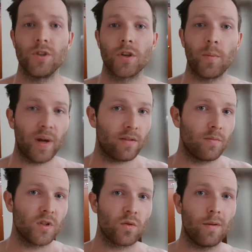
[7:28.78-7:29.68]
We just got back
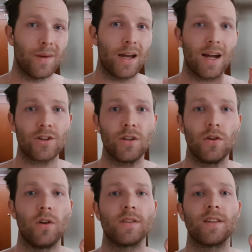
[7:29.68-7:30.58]
from the swim and I actually
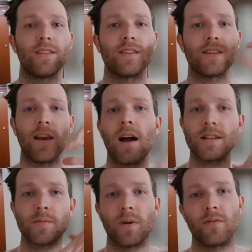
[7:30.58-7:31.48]
noticed that there's
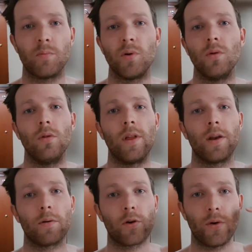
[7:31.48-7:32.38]
lights above the pool
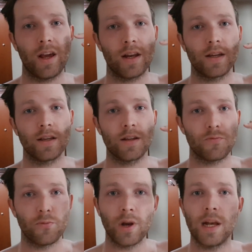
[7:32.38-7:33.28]
that are creating a
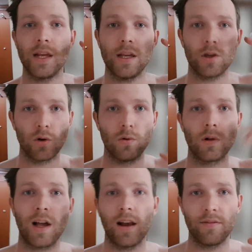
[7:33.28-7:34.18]
really
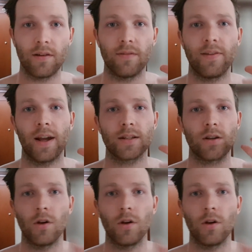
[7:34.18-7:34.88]
cool colorful effect